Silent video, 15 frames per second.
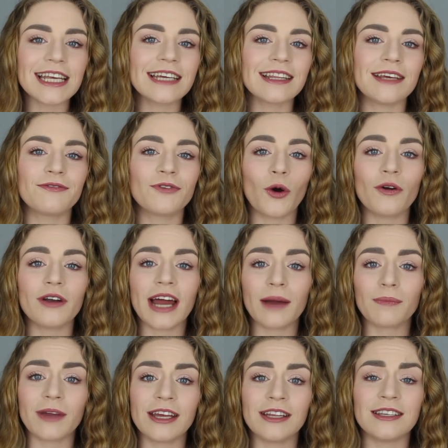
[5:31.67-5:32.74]
like they've got
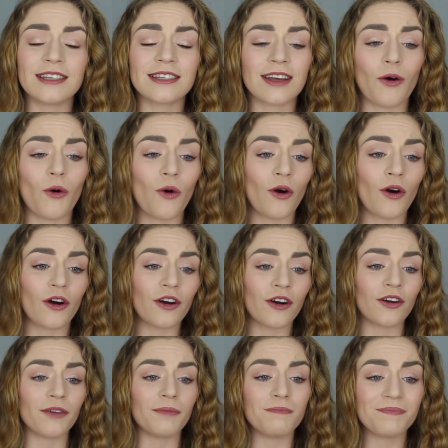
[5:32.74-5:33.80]
napkins
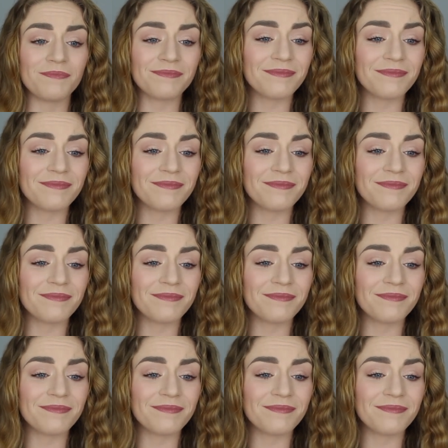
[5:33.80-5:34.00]
or